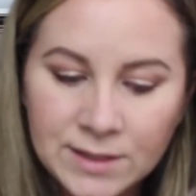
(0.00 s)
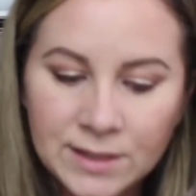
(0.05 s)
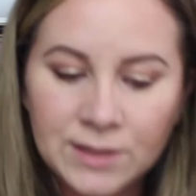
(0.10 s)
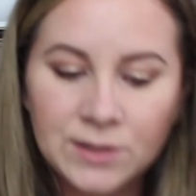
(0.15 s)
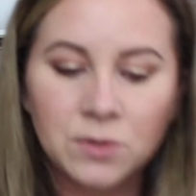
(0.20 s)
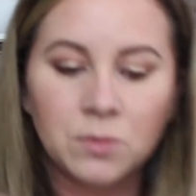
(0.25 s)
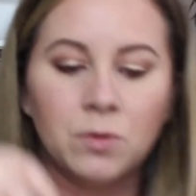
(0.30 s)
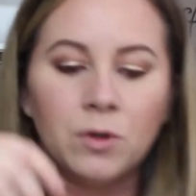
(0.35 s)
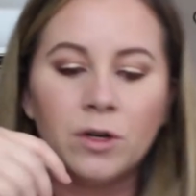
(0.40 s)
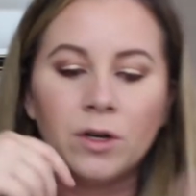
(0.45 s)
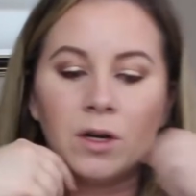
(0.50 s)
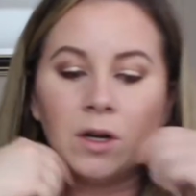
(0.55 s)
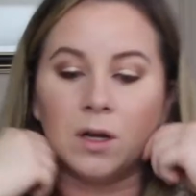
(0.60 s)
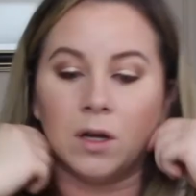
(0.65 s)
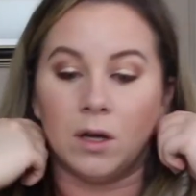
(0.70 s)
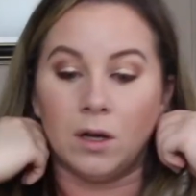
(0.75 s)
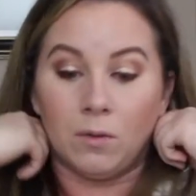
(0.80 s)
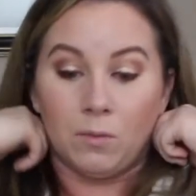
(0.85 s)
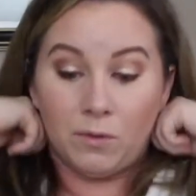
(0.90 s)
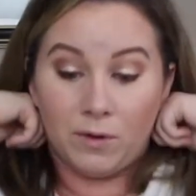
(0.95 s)
since
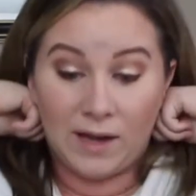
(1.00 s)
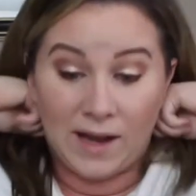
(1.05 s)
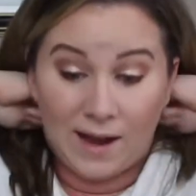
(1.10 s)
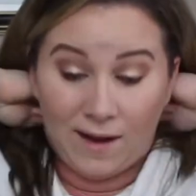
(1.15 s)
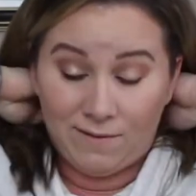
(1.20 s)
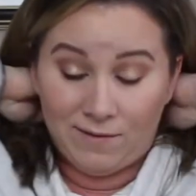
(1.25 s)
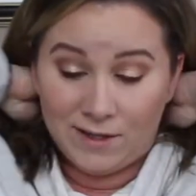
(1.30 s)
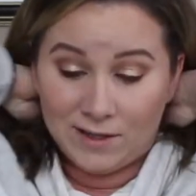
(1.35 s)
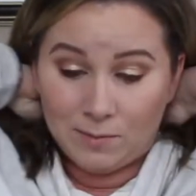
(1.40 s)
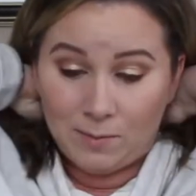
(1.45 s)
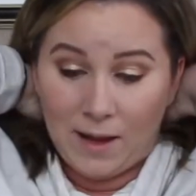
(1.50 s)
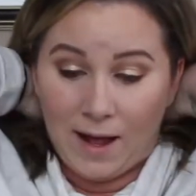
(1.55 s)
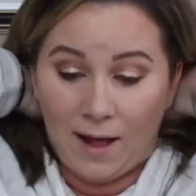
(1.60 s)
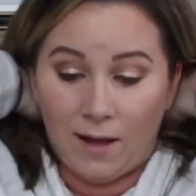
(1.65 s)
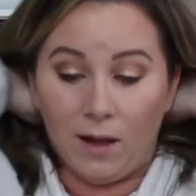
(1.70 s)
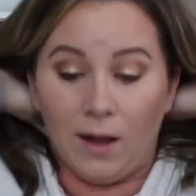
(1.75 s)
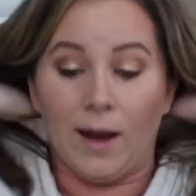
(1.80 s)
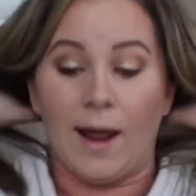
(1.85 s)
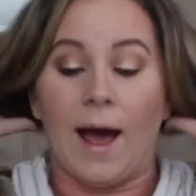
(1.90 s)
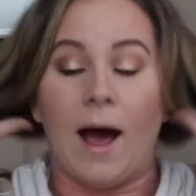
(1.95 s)
we have this
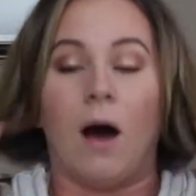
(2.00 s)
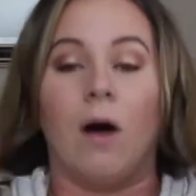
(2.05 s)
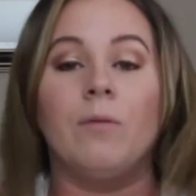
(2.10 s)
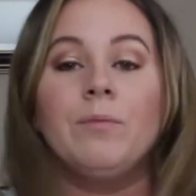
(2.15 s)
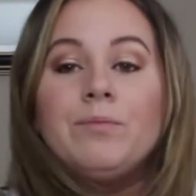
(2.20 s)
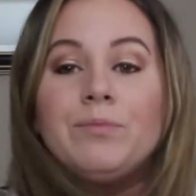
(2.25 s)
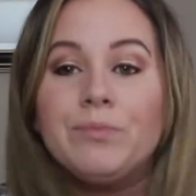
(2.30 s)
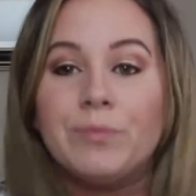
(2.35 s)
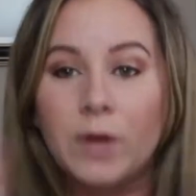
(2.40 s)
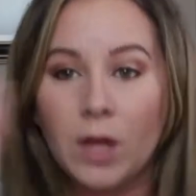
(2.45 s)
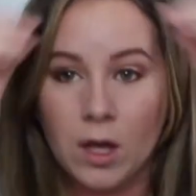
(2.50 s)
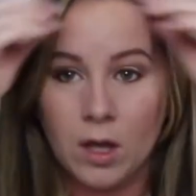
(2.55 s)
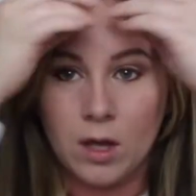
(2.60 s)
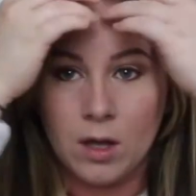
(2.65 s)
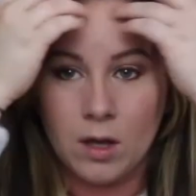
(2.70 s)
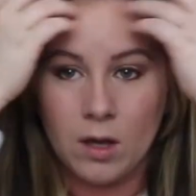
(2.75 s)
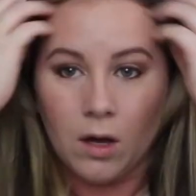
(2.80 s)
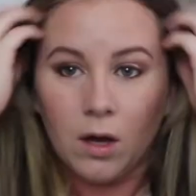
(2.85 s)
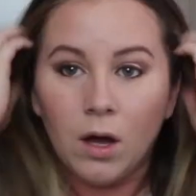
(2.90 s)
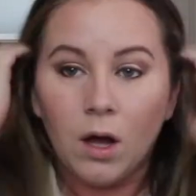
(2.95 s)
palette out,
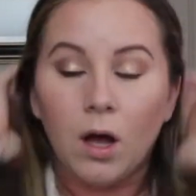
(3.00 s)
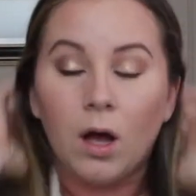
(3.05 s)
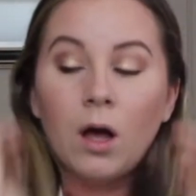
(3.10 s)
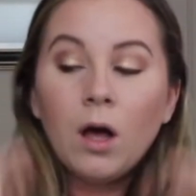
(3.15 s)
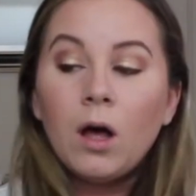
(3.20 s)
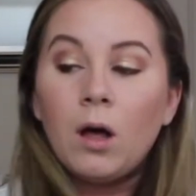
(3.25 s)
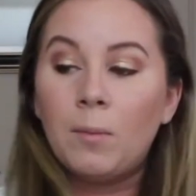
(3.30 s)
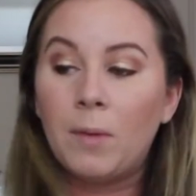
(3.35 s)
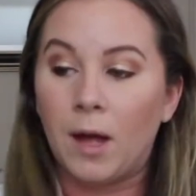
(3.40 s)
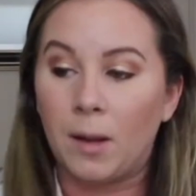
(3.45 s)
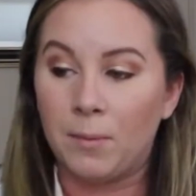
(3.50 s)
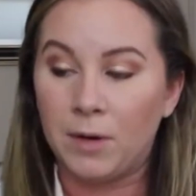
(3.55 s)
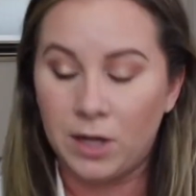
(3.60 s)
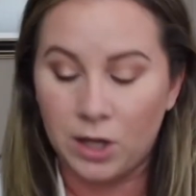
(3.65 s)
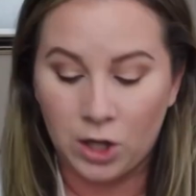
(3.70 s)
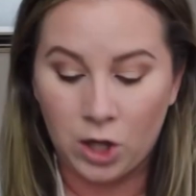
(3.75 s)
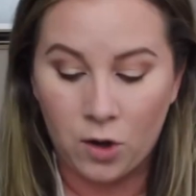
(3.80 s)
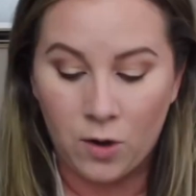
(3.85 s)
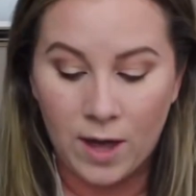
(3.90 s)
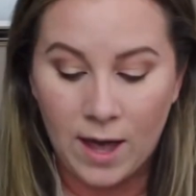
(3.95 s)
I'm going to
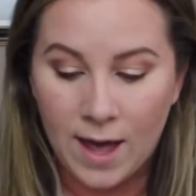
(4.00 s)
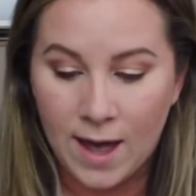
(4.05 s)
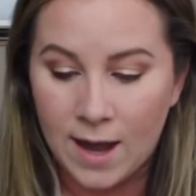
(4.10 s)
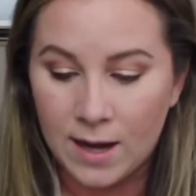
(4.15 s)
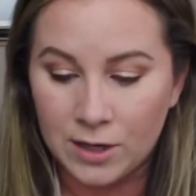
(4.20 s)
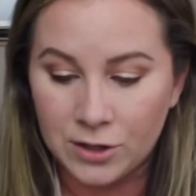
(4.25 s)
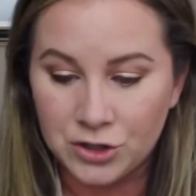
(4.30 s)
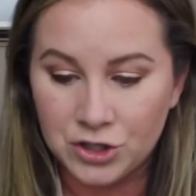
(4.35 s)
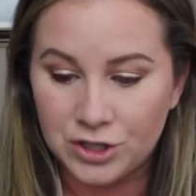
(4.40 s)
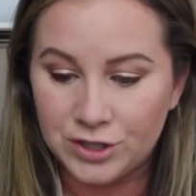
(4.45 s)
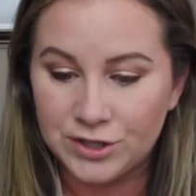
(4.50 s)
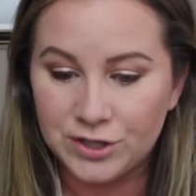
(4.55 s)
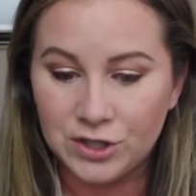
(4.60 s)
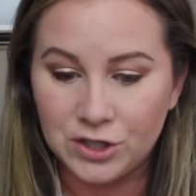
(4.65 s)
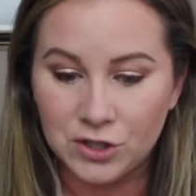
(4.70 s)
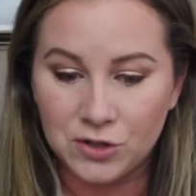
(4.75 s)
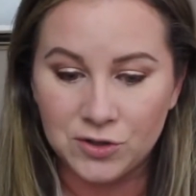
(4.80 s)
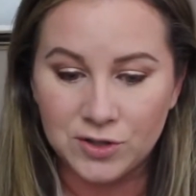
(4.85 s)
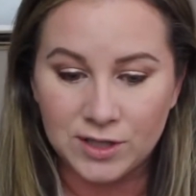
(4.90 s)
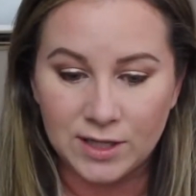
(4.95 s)
go ahead and just
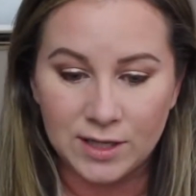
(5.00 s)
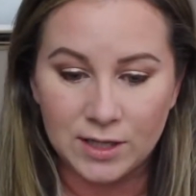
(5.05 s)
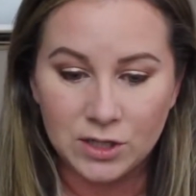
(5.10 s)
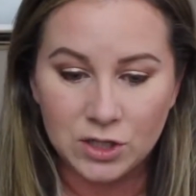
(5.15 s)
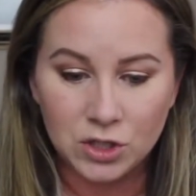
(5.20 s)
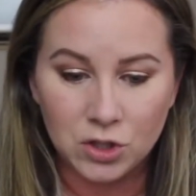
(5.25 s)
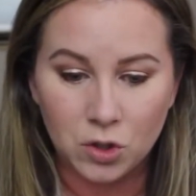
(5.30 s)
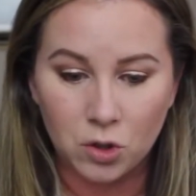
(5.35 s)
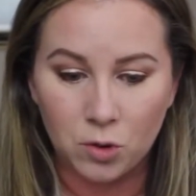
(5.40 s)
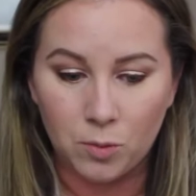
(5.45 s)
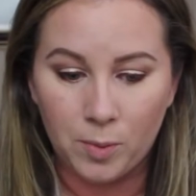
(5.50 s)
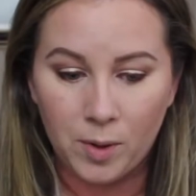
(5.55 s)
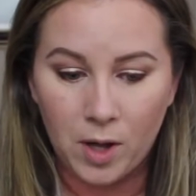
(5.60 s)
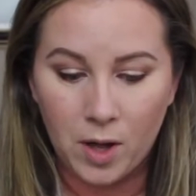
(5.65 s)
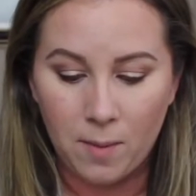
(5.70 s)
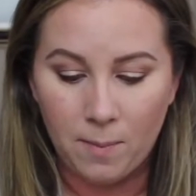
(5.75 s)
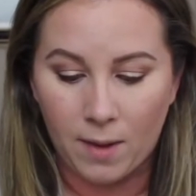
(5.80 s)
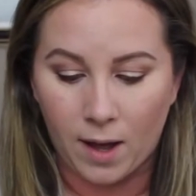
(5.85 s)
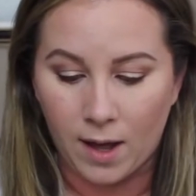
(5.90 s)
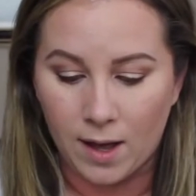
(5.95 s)
use it to
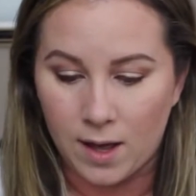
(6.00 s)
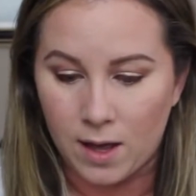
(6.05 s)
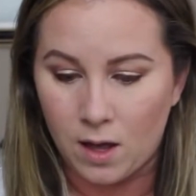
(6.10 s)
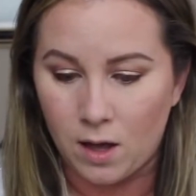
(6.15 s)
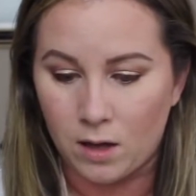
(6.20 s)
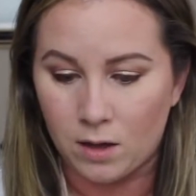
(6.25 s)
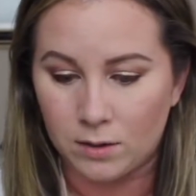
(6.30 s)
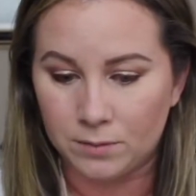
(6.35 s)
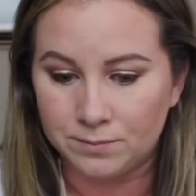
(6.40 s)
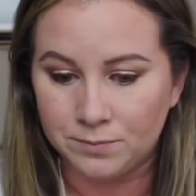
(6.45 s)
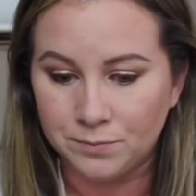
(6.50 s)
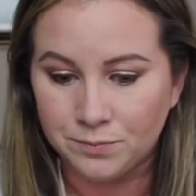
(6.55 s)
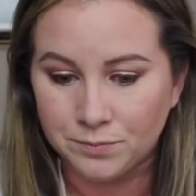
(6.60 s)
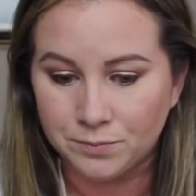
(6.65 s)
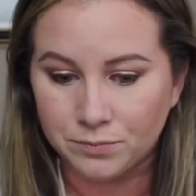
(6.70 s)
put my